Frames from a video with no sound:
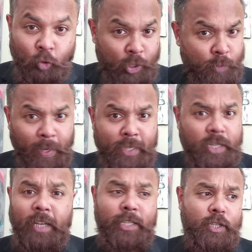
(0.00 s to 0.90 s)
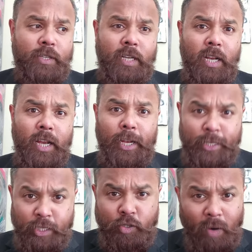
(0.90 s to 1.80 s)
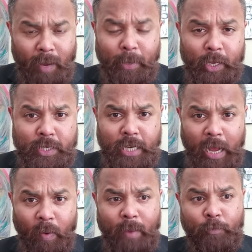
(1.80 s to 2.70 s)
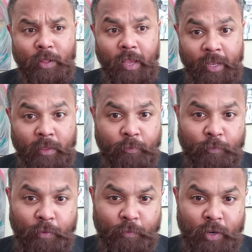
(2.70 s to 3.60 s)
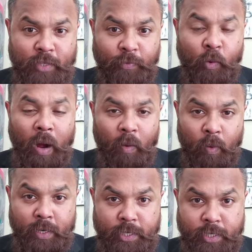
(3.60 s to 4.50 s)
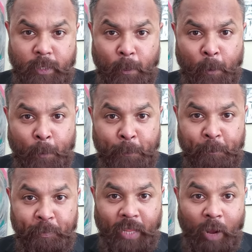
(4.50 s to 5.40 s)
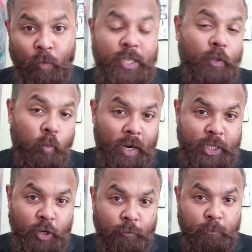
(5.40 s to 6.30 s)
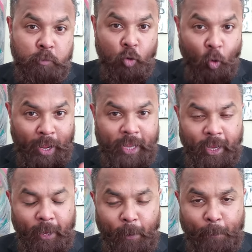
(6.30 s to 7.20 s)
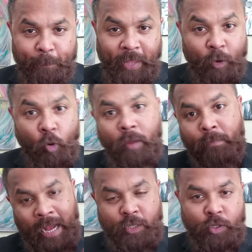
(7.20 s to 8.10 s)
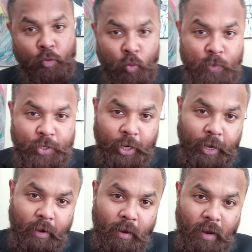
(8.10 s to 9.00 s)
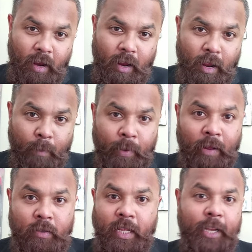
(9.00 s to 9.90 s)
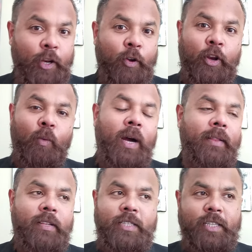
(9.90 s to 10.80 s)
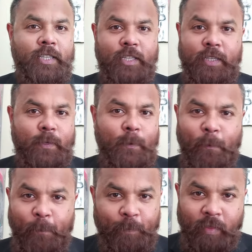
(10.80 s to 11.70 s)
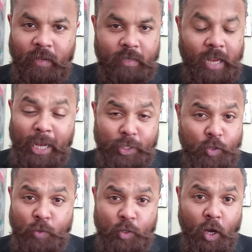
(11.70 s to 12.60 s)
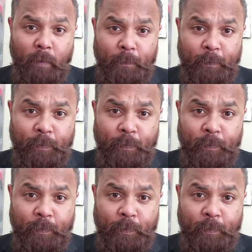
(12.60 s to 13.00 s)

trust me, it's a, it's it's a drug because now I'm feeling in the first few hours, I was at the verge of breaking and going back to the routine. But I was like, no, you know what? This is it has to stop.